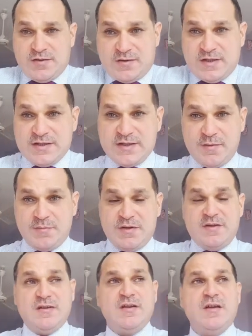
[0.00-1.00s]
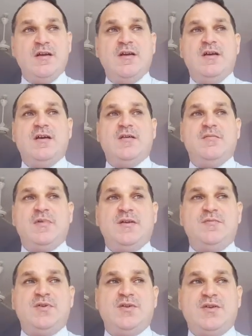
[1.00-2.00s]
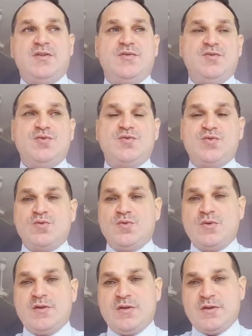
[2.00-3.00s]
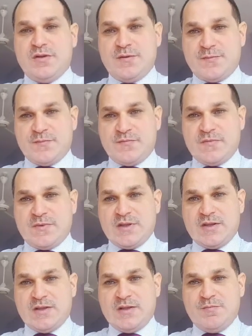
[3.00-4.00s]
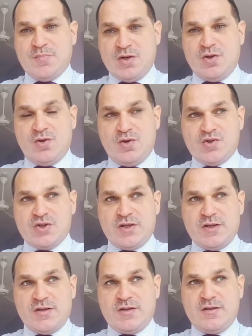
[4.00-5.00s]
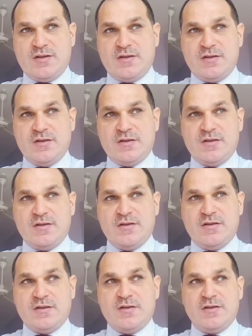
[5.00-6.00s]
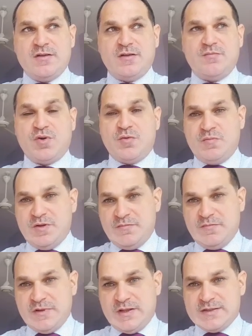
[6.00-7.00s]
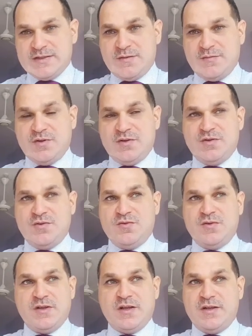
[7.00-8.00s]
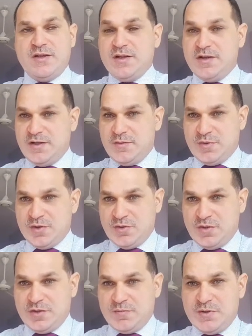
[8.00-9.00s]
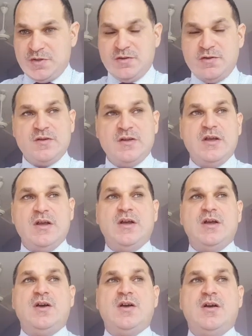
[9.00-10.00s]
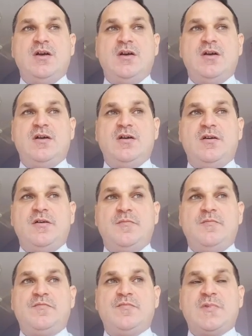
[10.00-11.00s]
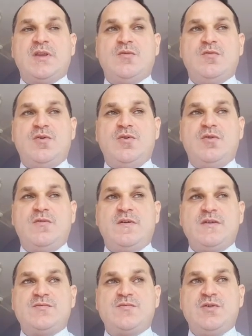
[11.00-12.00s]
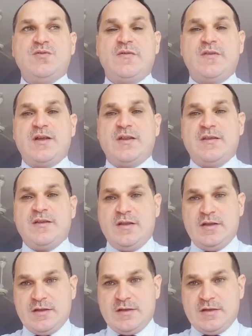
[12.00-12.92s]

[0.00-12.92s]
this happen? Maybe due to embryological problem that's happened during an early embryonic period. All of us, we know that the